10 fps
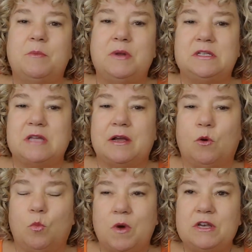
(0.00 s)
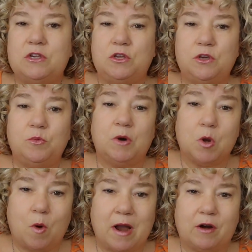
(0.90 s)
But it's like, what do you
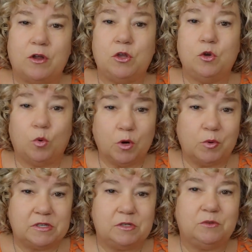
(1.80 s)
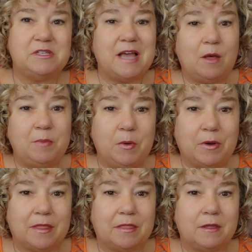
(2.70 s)
require your crystal to help you
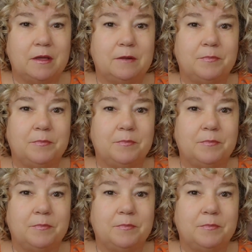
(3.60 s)
with?